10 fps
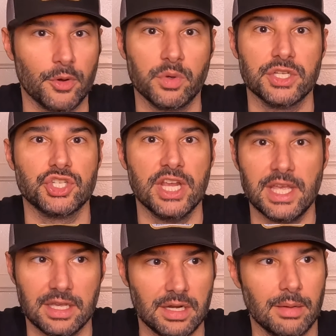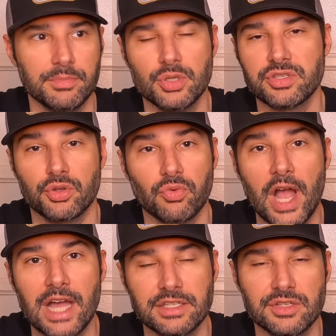throwing a jig and I'm using the
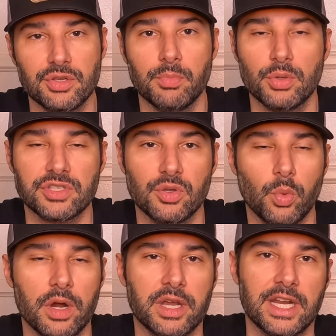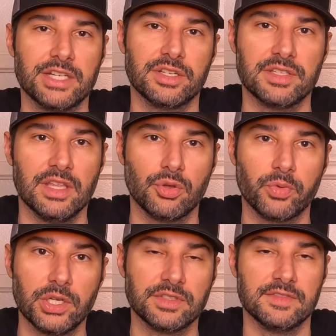rod to do most of the work and I just need the
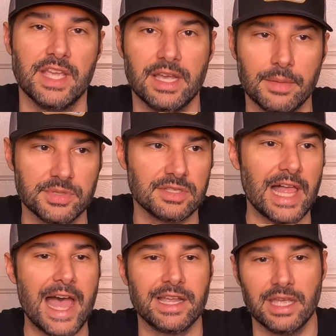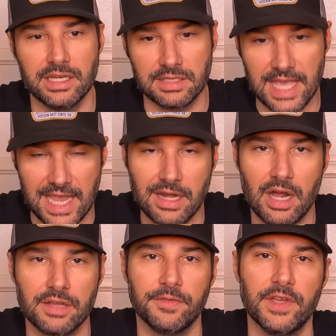reel to take up slack and gain
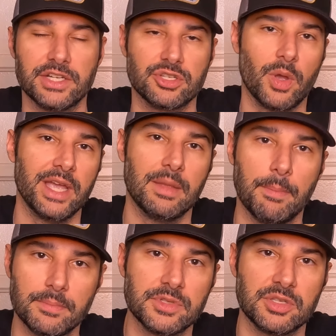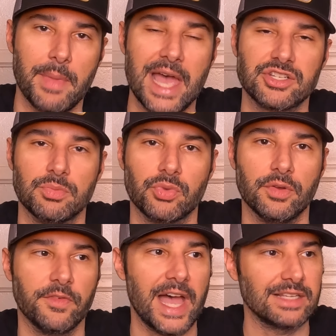on a fish so I can smash them
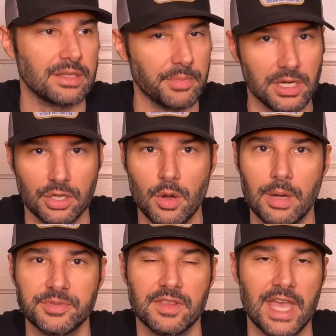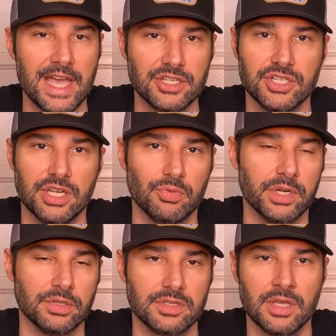real fast, I'm gonna go up to the XG
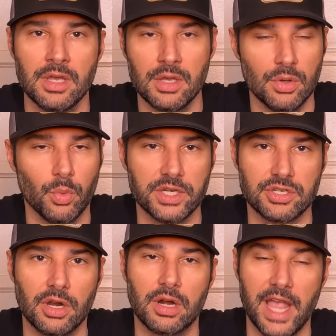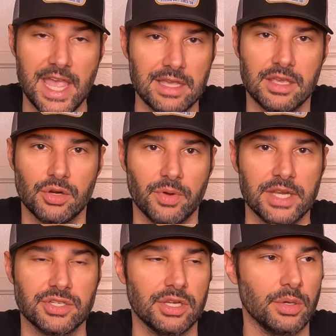reels, which are 8 gear
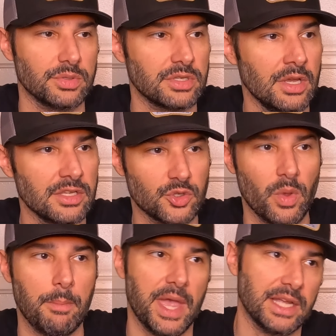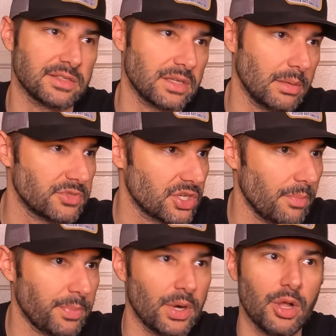ratios. Swim baits, I'm
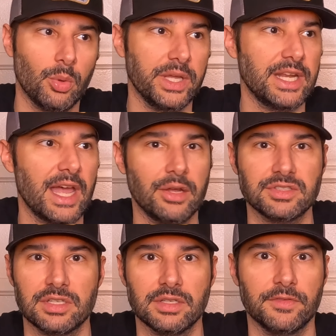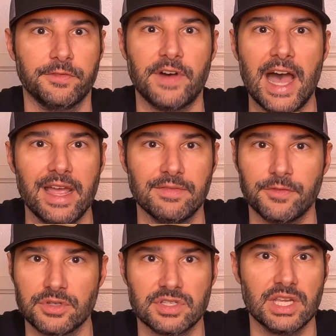jumping all the way down to 5
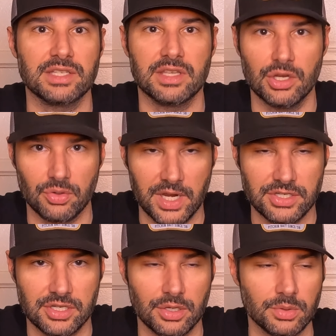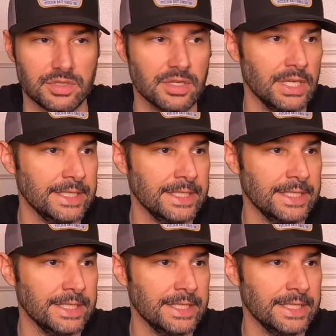or 6 gear ratios.